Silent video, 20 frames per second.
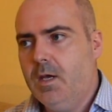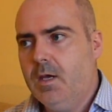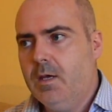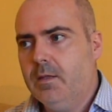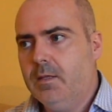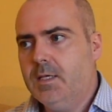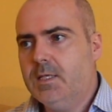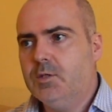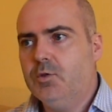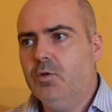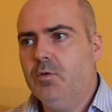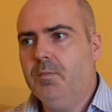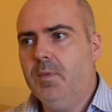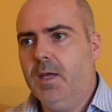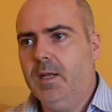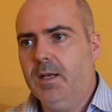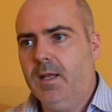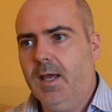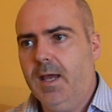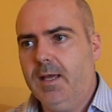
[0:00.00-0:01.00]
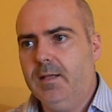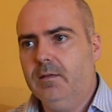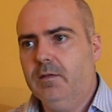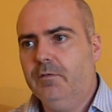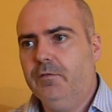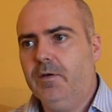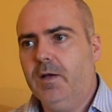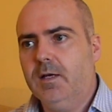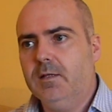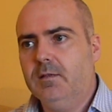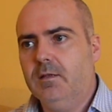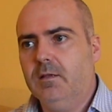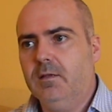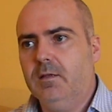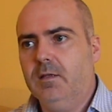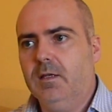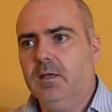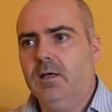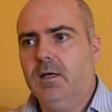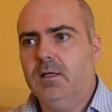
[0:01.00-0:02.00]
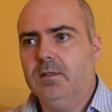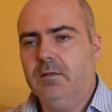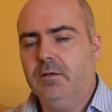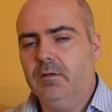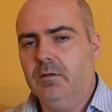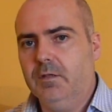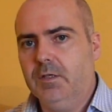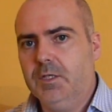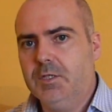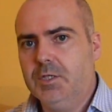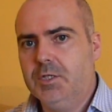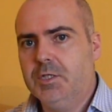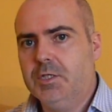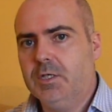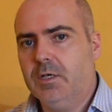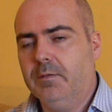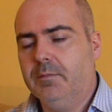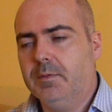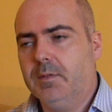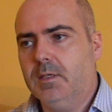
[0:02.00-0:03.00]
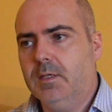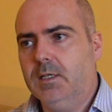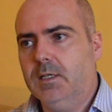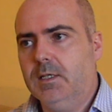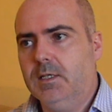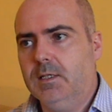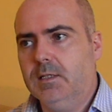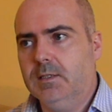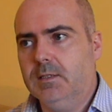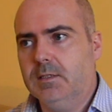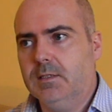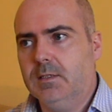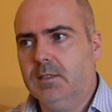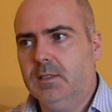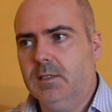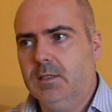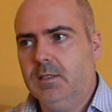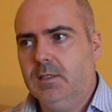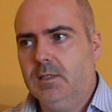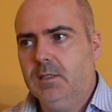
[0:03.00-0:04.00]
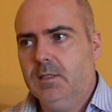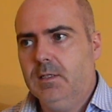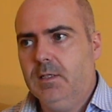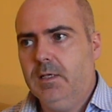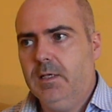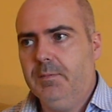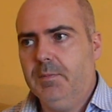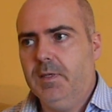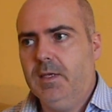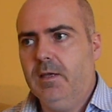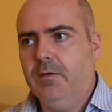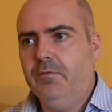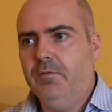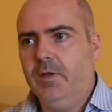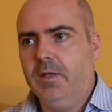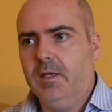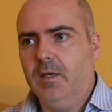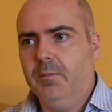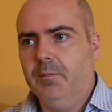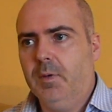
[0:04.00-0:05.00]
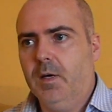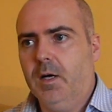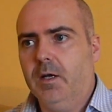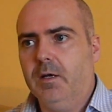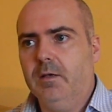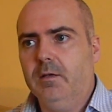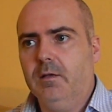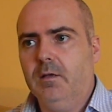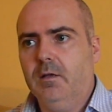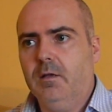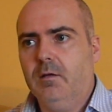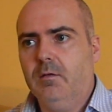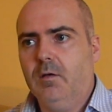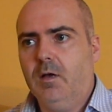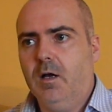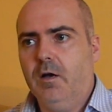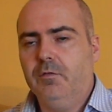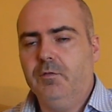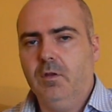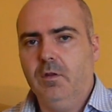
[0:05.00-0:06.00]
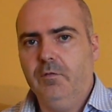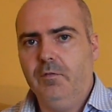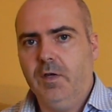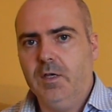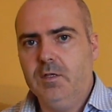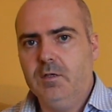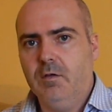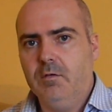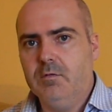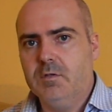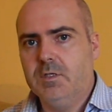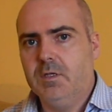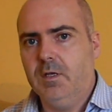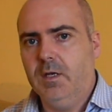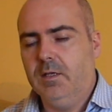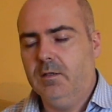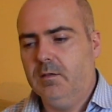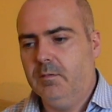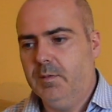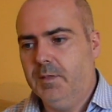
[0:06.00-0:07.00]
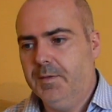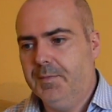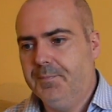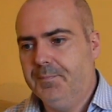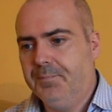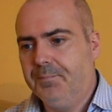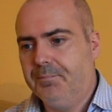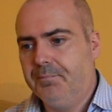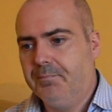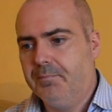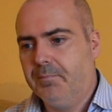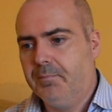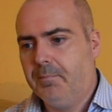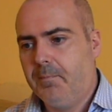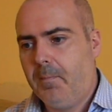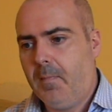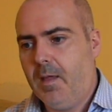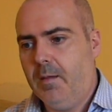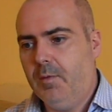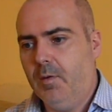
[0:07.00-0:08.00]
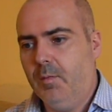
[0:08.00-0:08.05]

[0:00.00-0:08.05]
These two men hid the fact that they had a relationship, and it became very apparent after the Viscount's threat to me and